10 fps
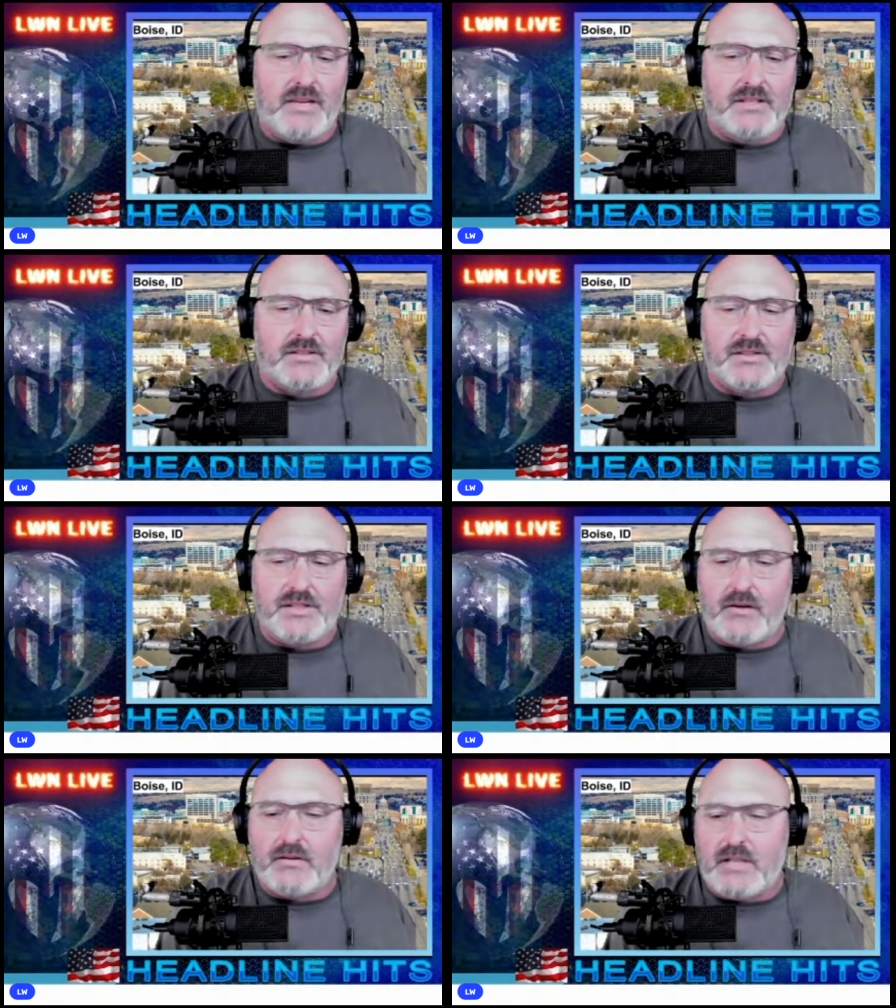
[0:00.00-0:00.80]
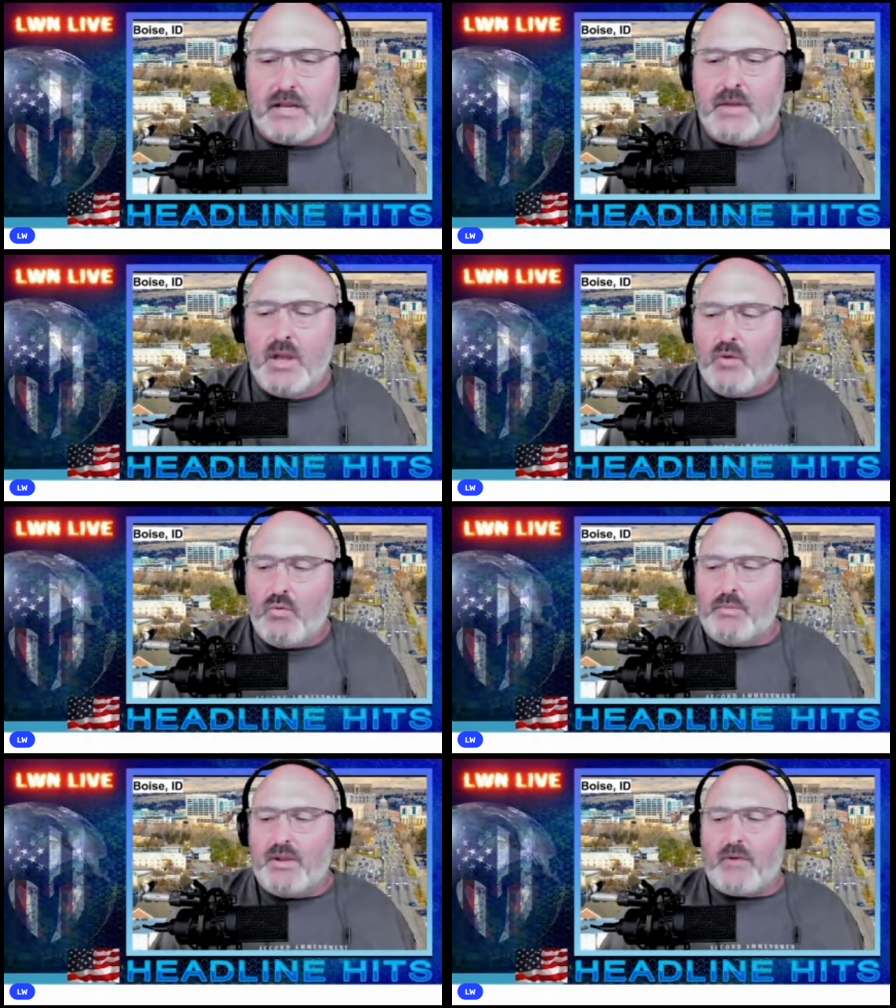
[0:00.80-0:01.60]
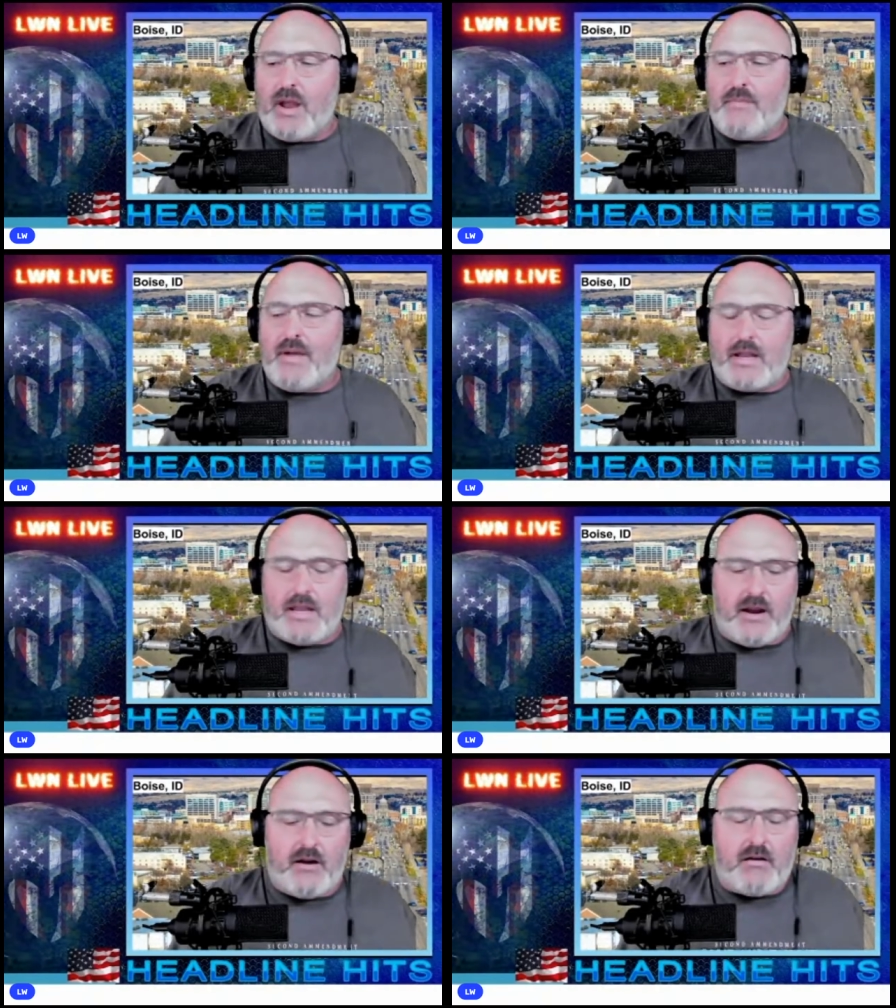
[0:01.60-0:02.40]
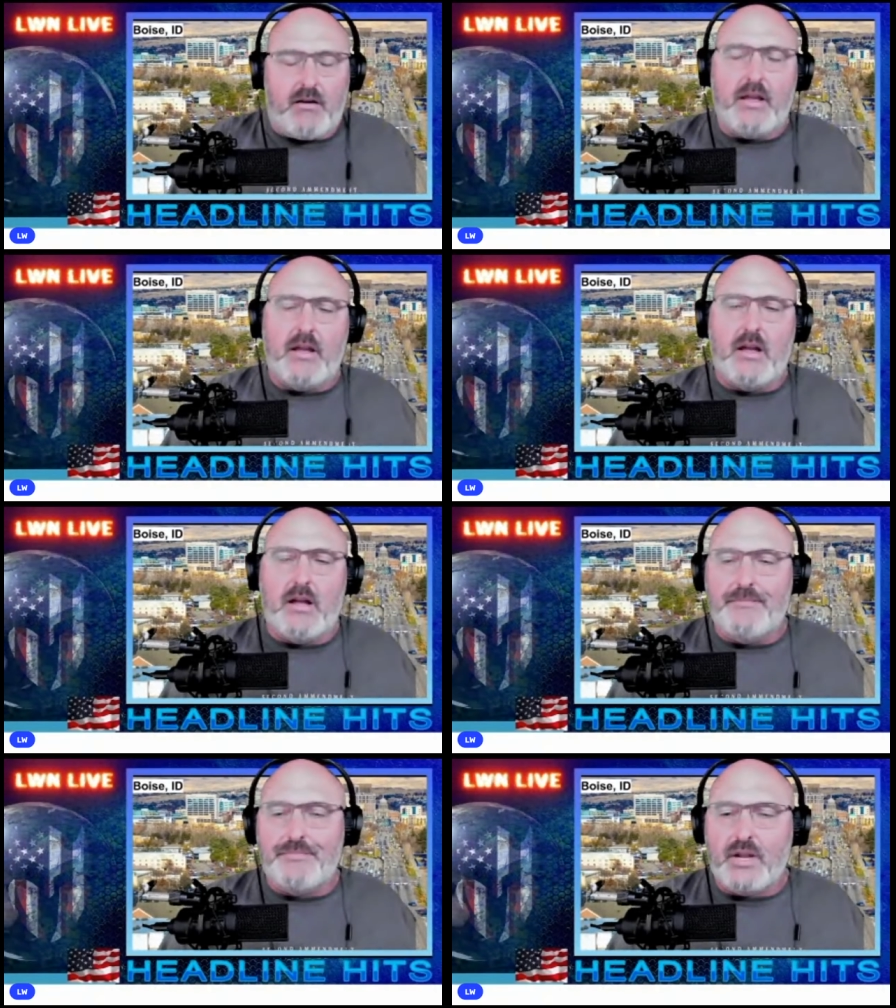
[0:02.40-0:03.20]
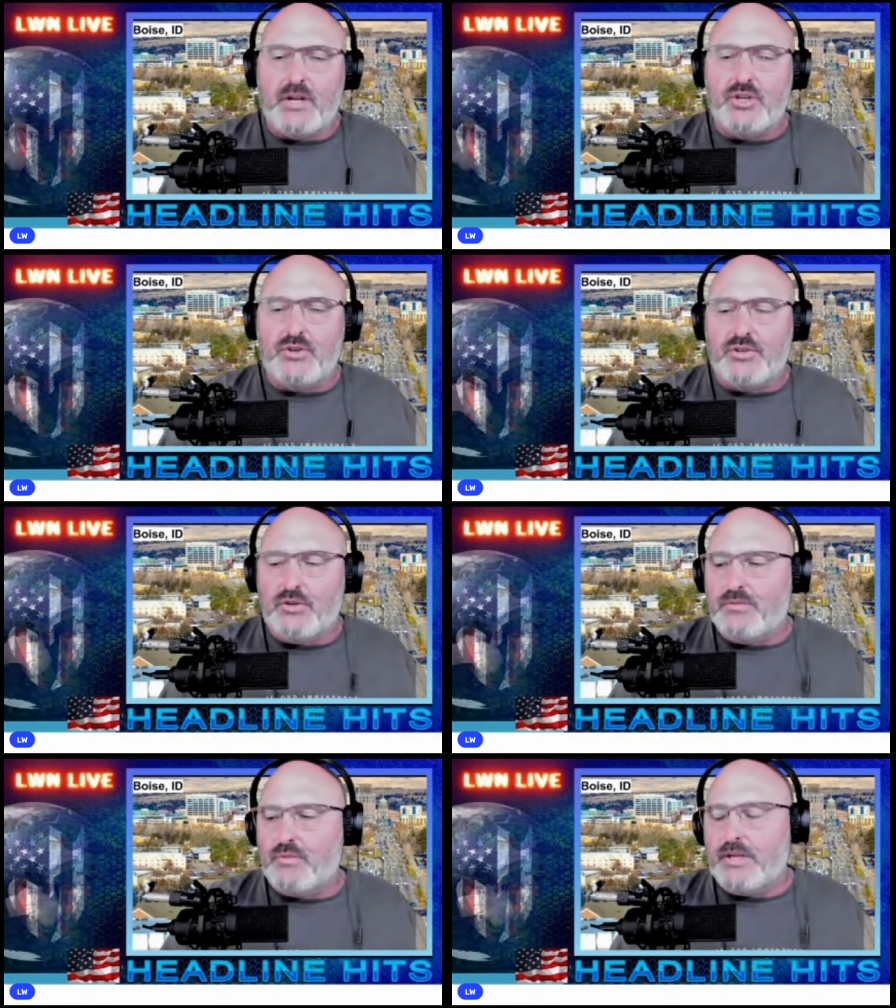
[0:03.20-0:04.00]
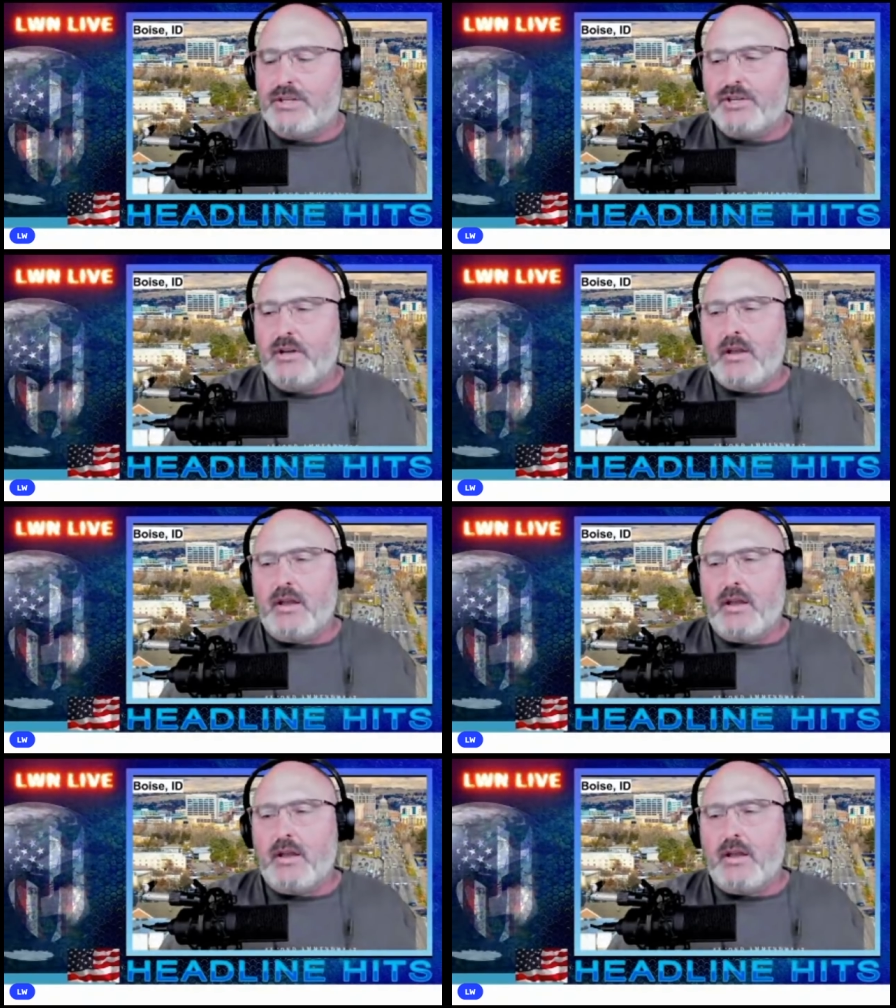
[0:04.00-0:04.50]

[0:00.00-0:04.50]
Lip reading: Eastern Standard Time, we'll be right back here on YouTube, Twitch,